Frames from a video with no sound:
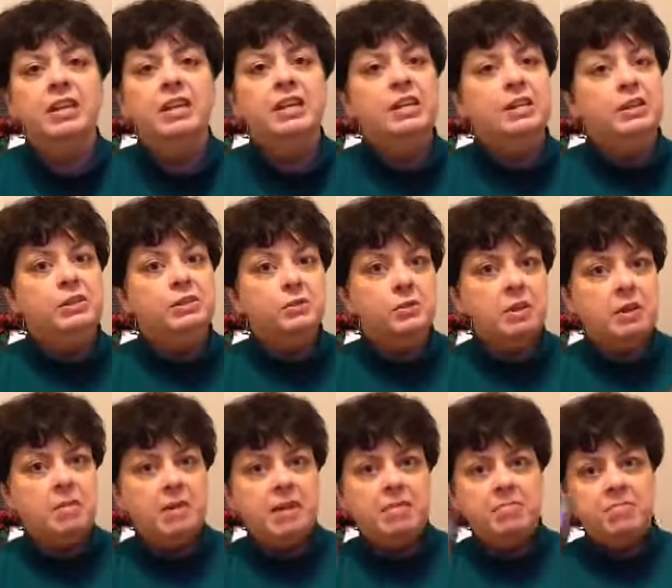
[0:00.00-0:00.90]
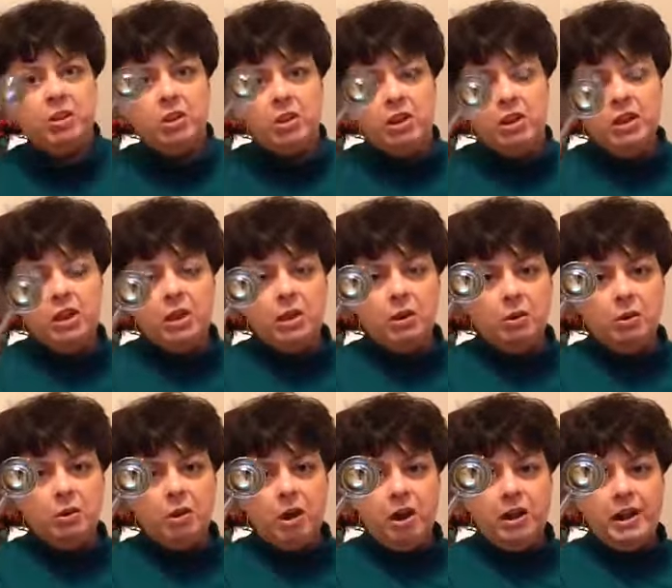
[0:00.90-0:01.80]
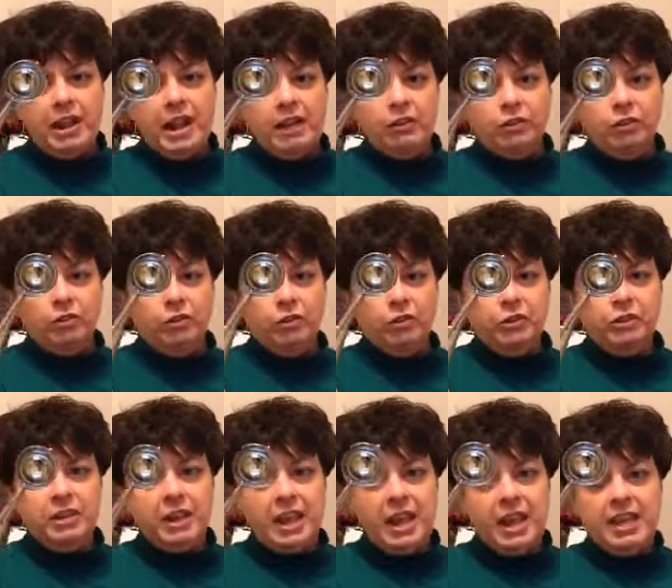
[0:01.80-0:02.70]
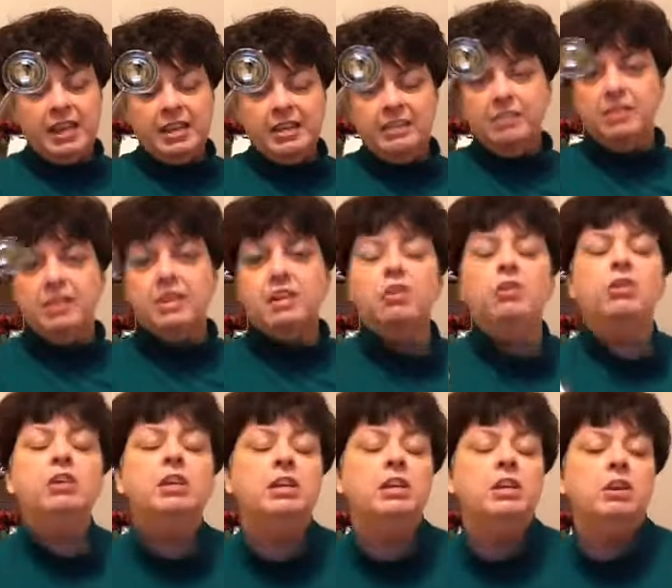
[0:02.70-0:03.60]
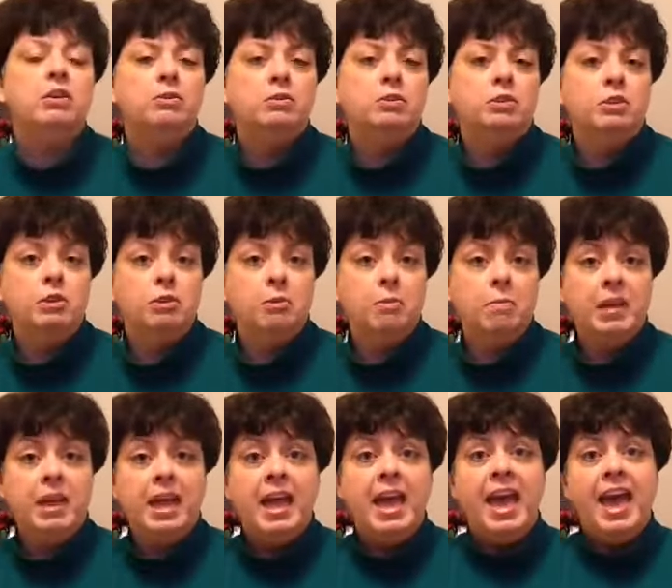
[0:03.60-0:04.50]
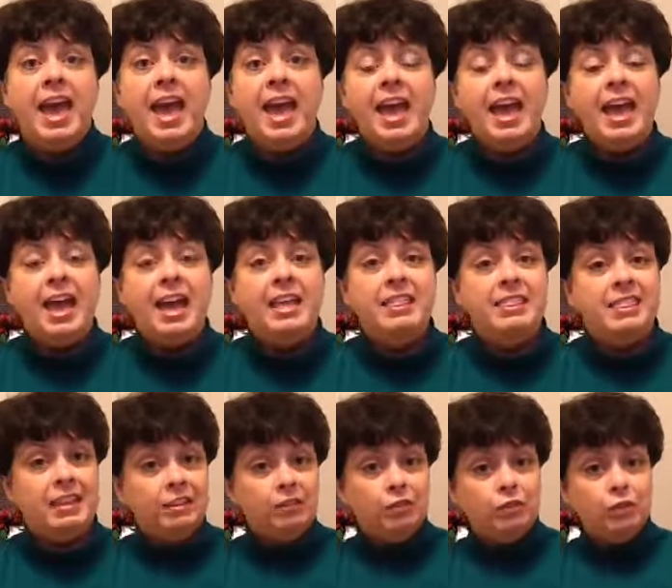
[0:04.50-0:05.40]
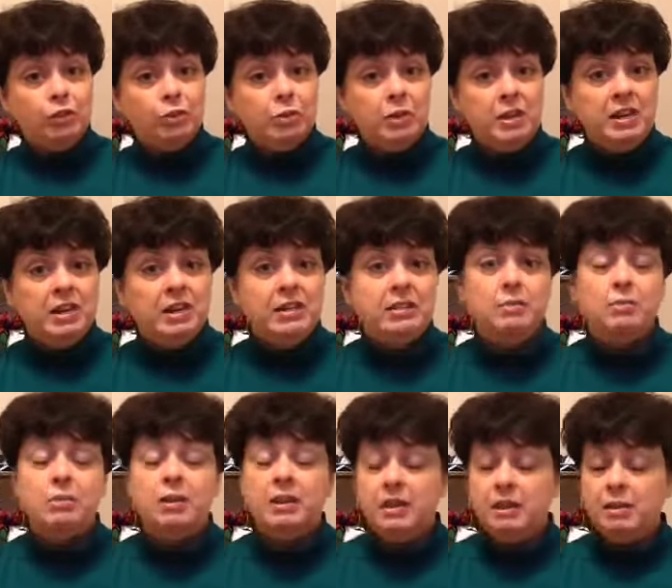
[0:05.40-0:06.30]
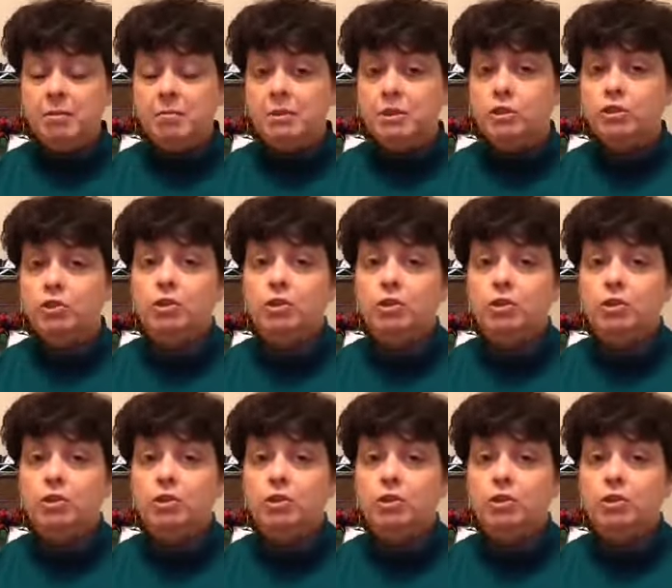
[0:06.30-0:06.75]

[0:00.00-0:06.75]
So anyway, there you go. Our gadget for today is the cookie dough scoop. And thanks for joining us. Again, be sure to